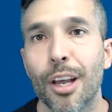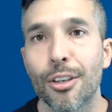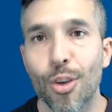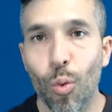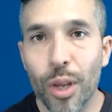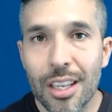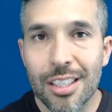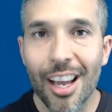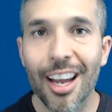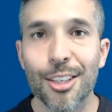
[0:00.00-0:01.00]
So we
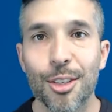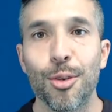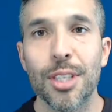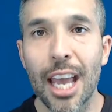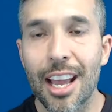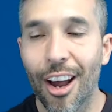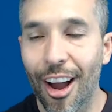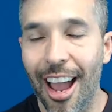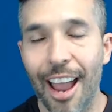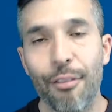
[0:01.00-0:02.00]
decided to take
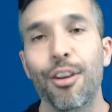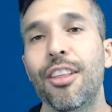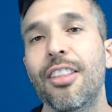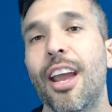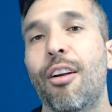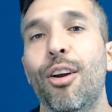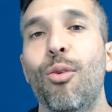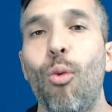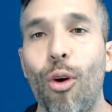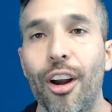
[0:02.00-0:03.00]
everything that Eric
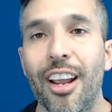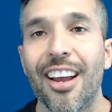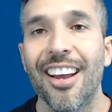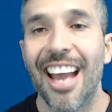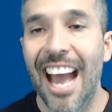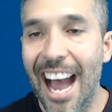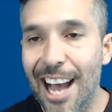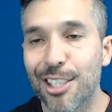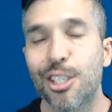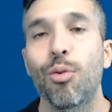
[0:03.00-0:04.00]
Worre
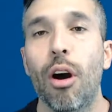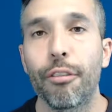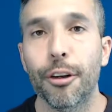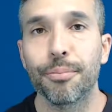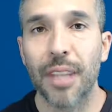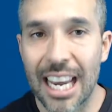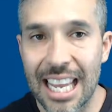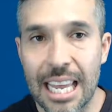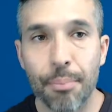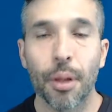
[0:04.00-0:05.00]
has to offer and
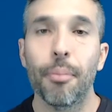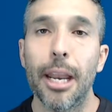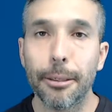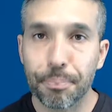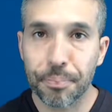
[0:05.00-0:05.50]
implement it